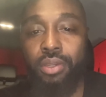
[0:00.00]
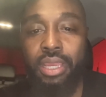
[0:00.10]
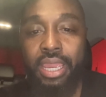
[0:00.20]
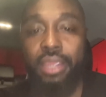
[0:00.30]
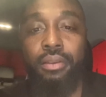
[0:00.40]
to
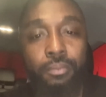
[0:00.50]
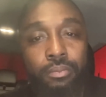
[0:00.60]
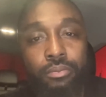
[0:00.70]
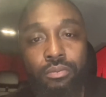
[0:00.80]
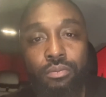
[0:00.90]
hate.
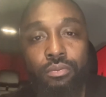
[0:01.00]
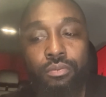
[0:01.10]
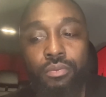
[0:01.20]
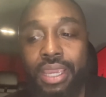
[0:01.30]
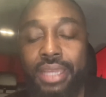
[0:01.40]

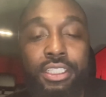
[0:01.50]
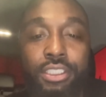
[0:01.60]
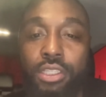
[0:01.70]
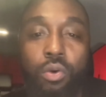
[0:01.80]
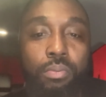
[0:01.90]
I
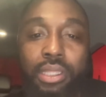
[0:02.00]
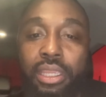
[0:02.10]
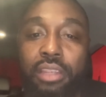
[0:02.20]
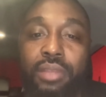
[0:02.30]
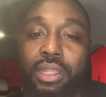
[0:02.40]
just don't
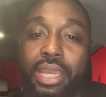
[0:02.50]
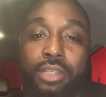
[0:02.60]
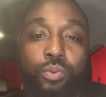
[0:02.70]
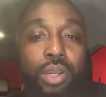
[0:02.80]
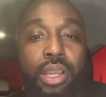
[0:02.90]
believe
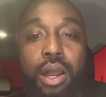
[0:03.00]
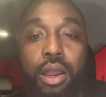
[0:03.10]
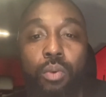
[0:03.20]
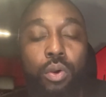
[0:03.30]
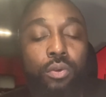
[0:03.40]
that's what
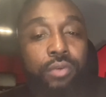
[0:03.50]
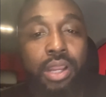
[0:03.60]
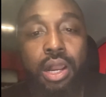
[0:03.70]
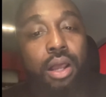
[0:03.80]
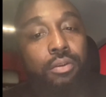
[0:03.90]
God wants for
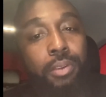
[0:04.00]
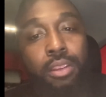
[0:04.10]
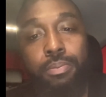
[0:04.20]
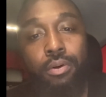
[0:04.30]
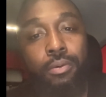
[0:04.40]
God's
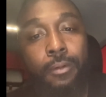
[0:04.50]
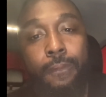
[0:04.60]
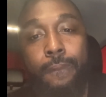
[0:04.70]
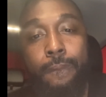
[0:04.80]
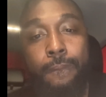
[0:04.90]
people.
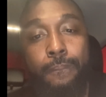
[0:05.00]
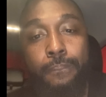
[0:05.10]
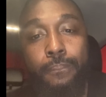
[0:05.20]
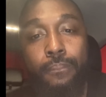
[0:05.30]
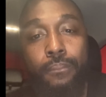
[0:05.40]

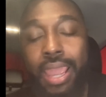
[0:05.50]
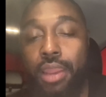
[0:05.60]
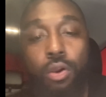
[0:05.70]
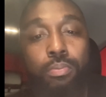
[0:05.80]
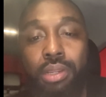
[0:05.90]
I
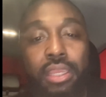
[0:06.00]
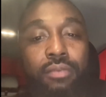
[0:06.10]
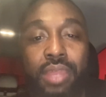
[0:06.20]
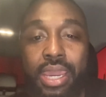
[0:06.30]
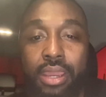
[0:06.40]
don't
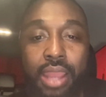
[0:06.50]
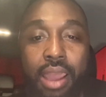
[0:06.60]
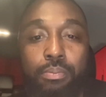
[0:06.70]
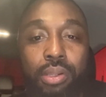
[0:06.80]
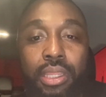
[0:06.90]
believe that.
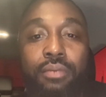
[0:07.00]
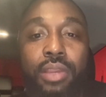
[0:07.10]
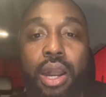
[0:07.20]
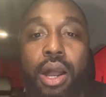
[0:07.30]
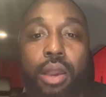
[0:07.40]
I believe
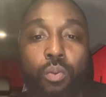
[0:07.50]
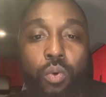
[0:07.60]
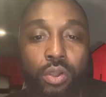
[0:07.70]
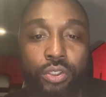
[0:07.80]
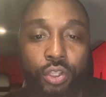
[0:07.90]
God
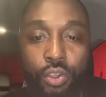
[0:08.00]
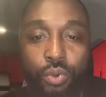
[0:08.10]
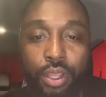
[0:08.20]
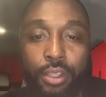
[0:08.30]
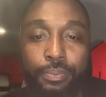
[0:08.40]
wants
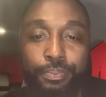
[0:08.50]
unity,